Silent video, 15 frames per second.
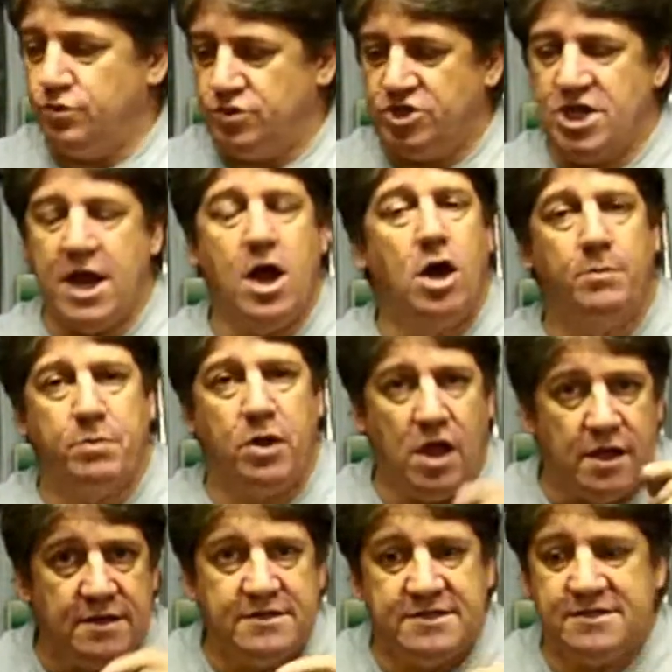JR
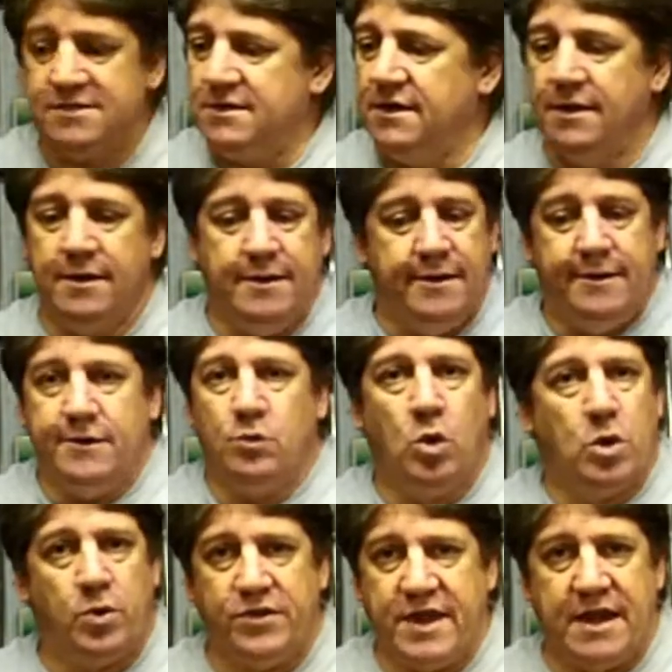plugs,
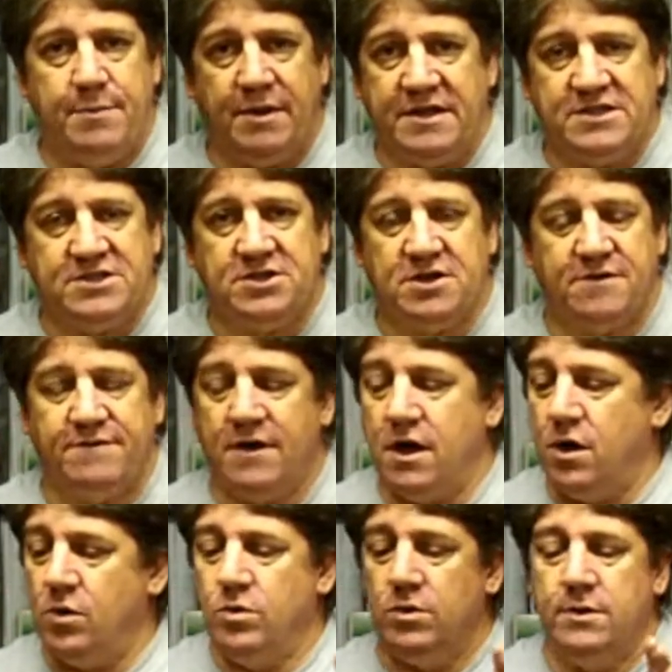work with anybody's
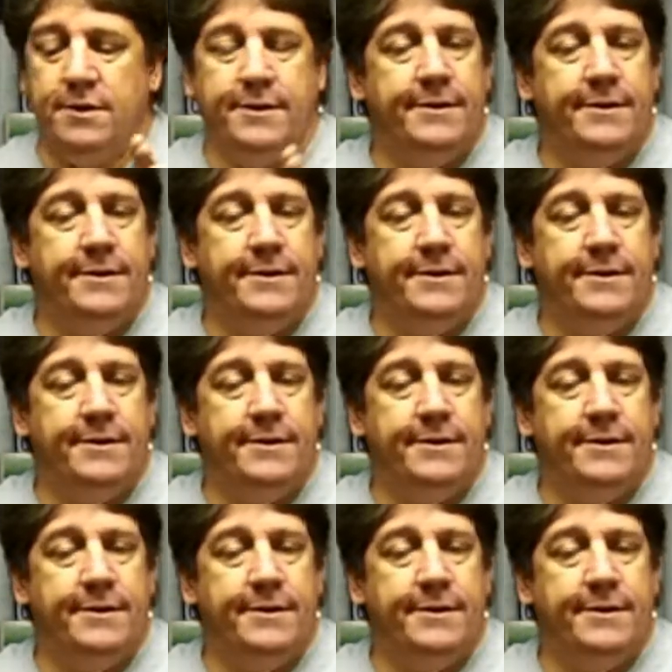servo,